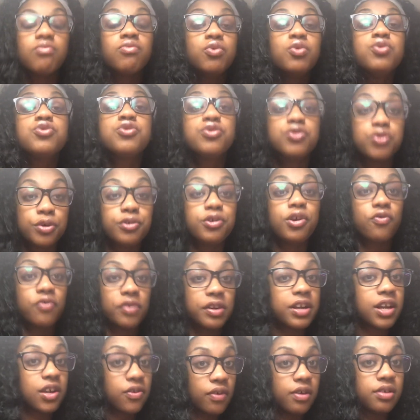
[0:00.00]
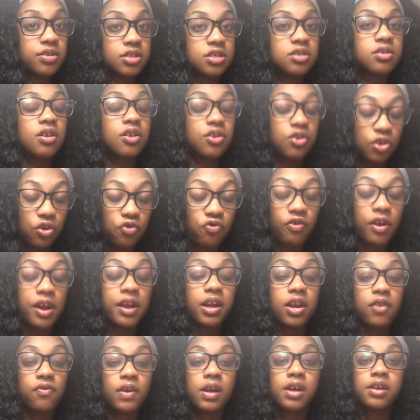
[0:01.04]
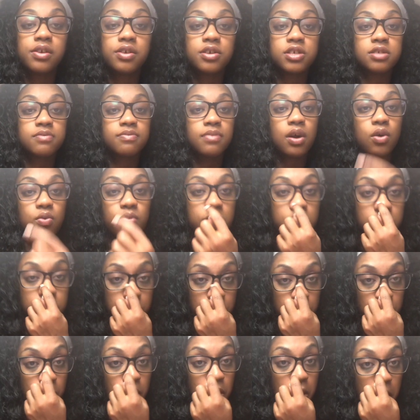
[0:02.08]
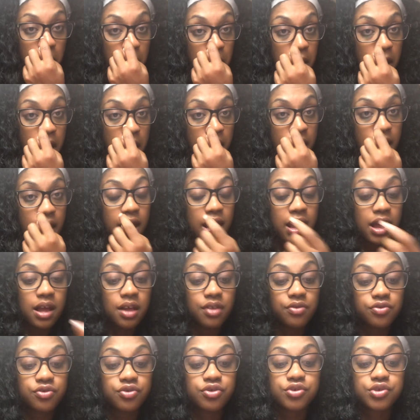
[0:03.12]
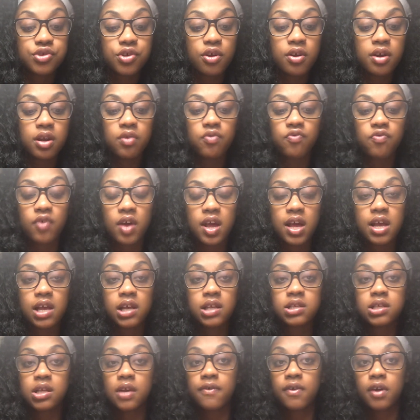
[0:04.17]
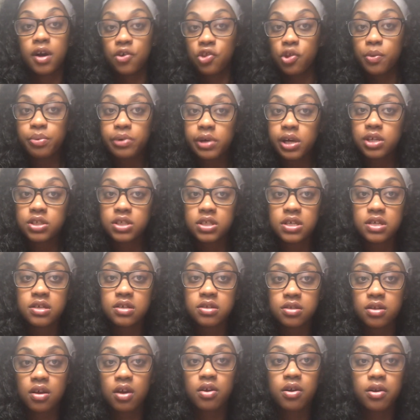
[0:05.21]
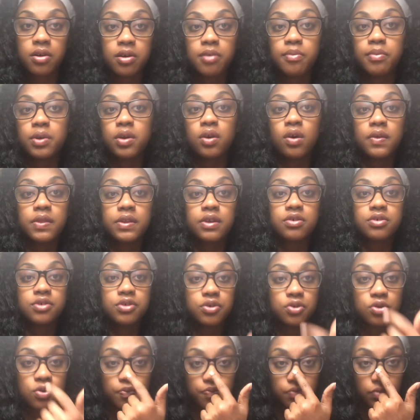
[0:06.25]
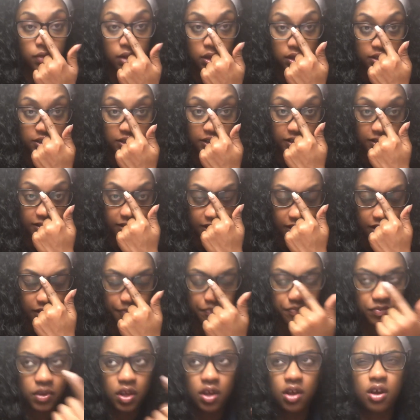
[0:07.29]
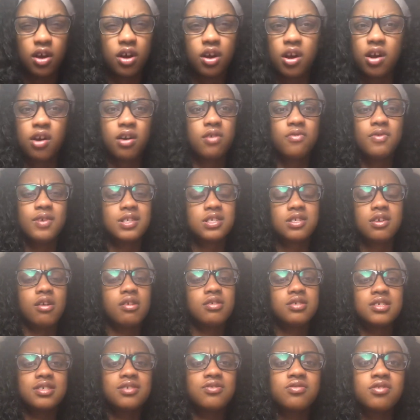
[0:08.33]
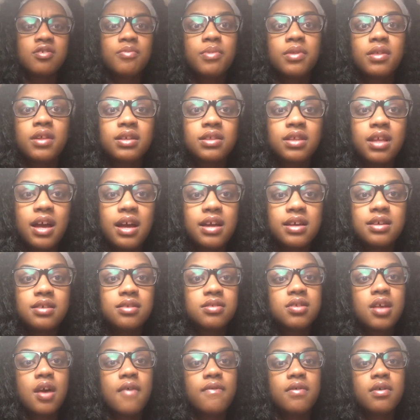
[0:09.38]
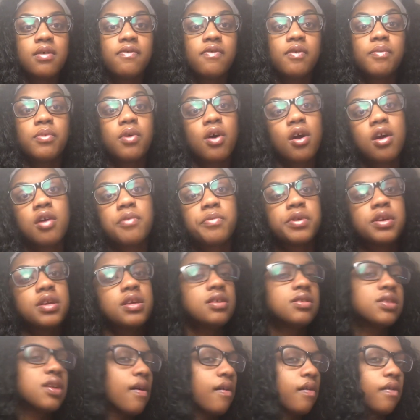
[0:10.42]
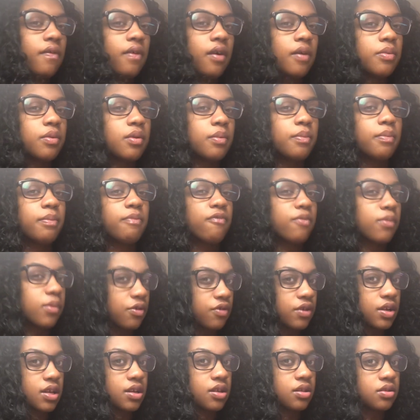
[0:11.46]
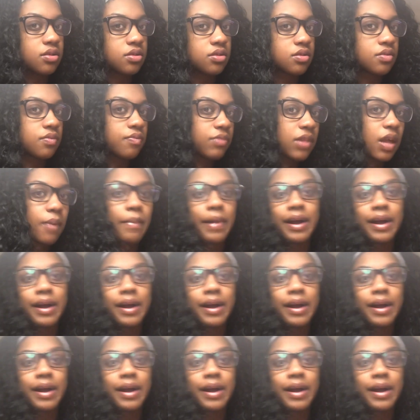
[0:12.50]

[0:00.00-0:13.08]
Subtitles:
you should know your rank and recognition by week 2. And certain ranks of other branches are going to be on there too. I think like gunnery sergeant or something like that, E7 from the Army, E7 from the Marines. They